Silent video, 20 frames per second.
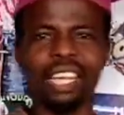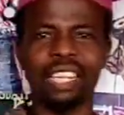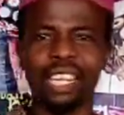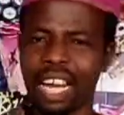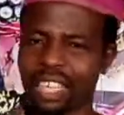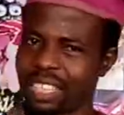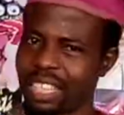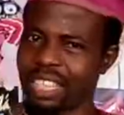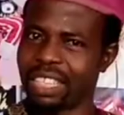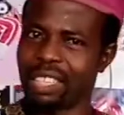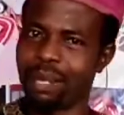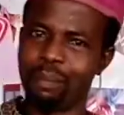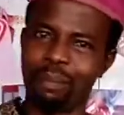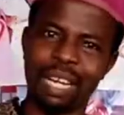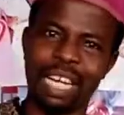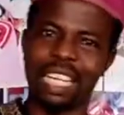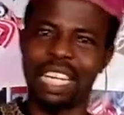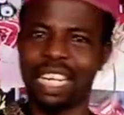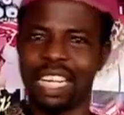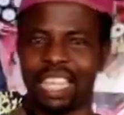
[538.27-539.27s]
That is the
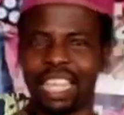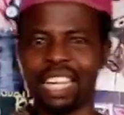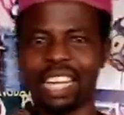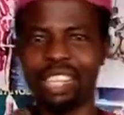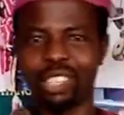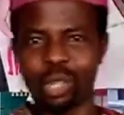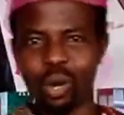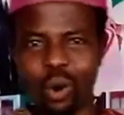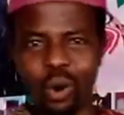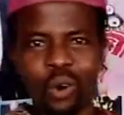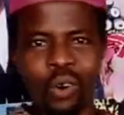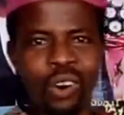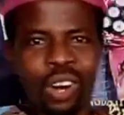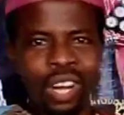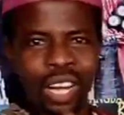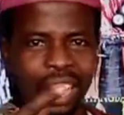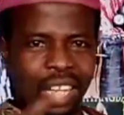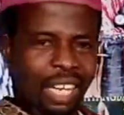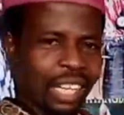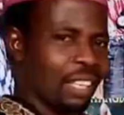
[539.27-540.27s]
meaning. So
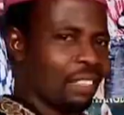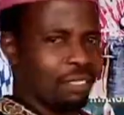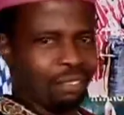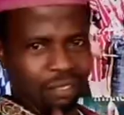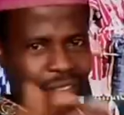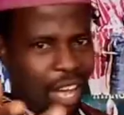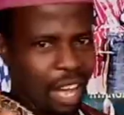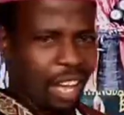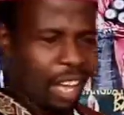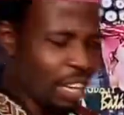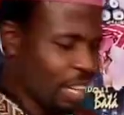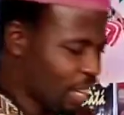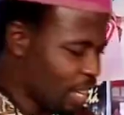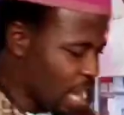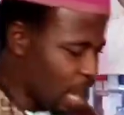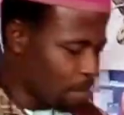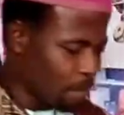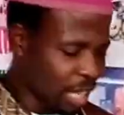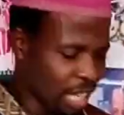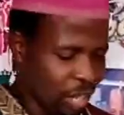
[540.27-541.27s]

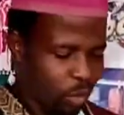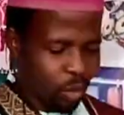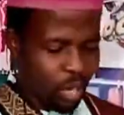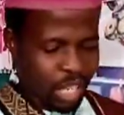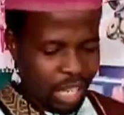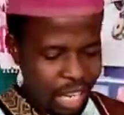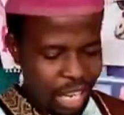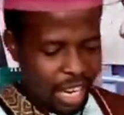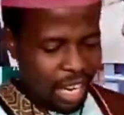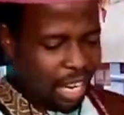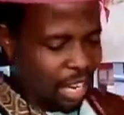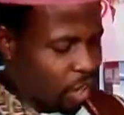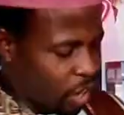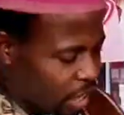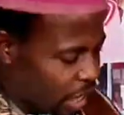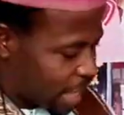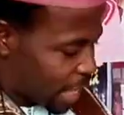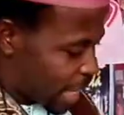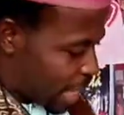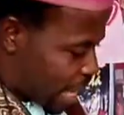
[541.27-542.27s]
let me quickly
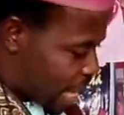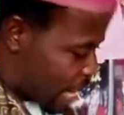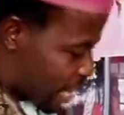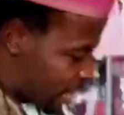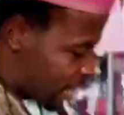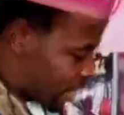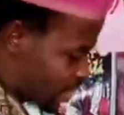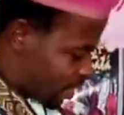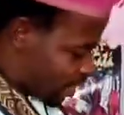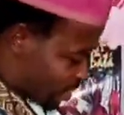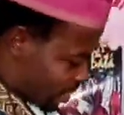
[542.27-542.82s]
run it again.